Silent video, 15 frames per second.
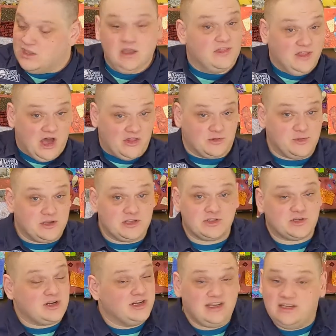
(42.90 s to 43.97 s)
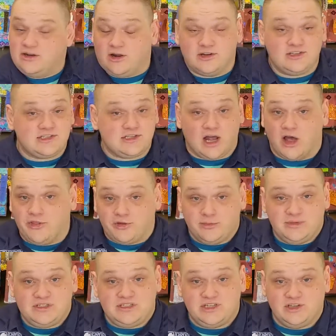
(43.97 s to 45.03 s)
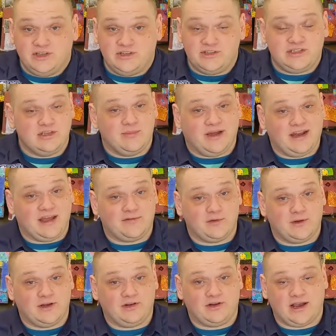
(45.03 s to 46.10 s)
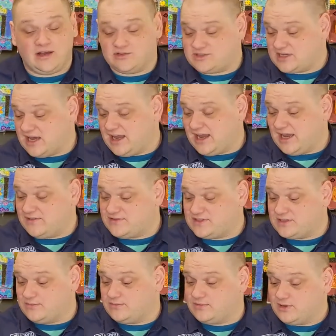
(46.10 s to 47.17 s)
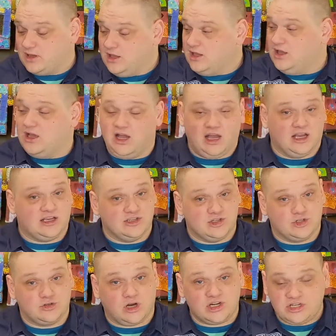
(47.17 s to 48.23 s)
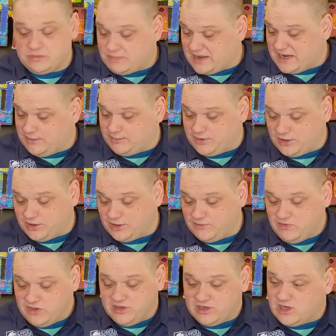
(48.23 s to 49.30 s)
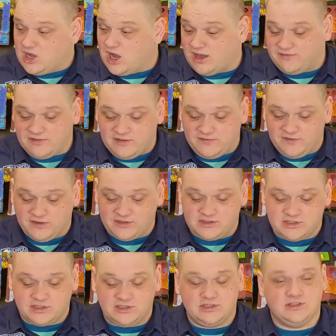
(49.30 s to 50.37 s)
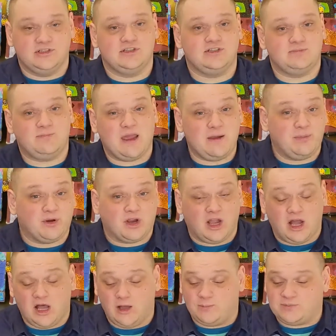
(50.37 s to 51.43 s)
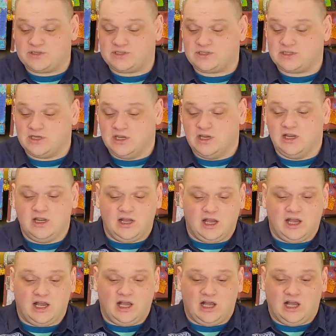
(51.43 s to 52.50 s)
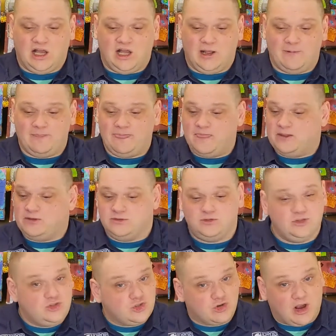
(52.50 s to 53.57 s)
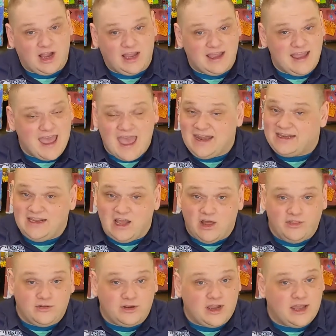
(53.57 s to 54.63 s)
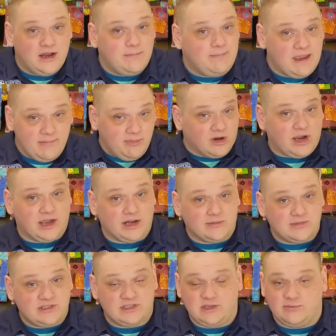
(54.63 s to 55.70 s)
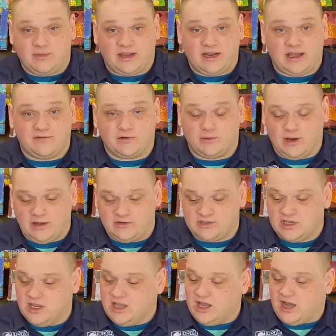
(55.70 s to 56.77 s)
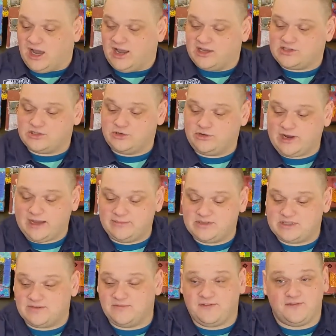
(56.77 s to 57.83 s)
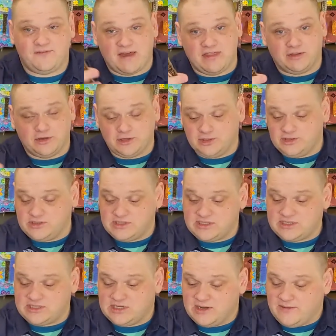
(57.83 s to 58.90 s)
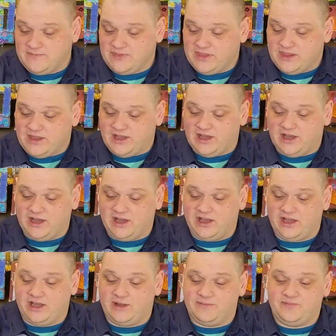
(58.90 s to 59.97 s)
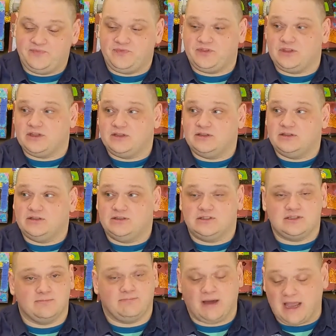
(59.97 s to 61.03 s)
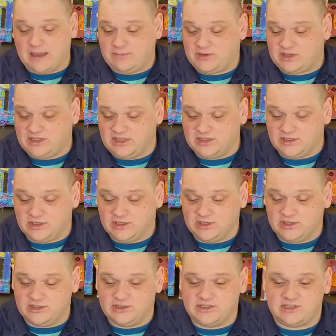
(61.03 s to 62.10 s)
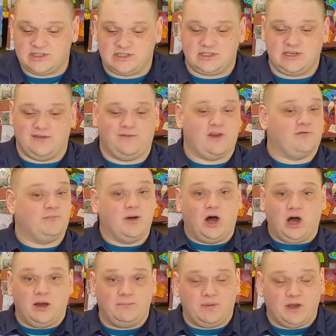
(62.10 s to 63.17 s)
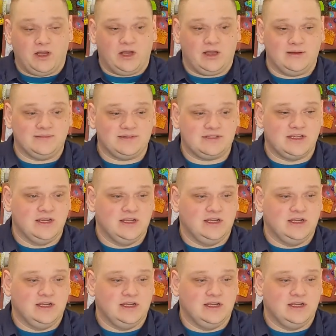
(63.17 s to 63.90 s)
The other things you're going to need are just other materials that you might have around your house. I have some construction paper, coffee filters, paper cups. Try any other kind of paper items that you might have around. I also grabbed some feathers, some pipe cleaners, if you have pom-poms.